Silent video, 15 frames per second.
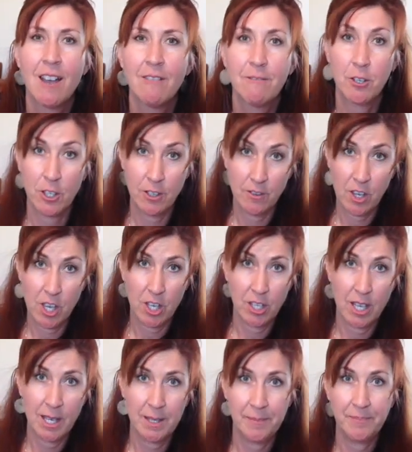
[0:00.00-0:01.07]
First of
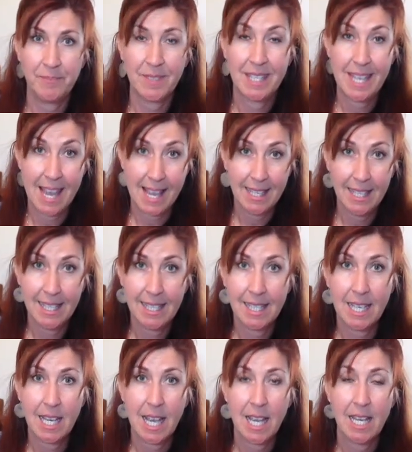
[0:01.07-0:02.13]
all,
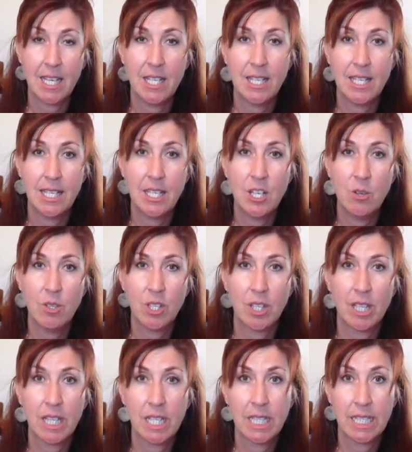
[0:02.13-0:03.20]
yes, I did use a
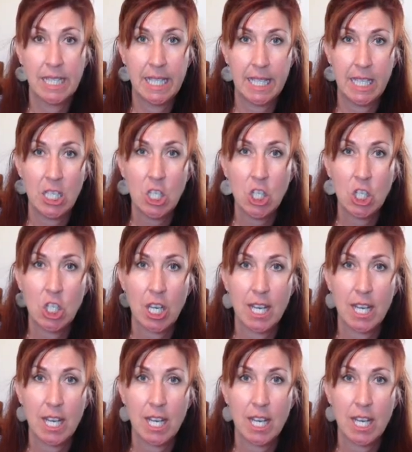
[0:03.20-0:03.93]
little dish,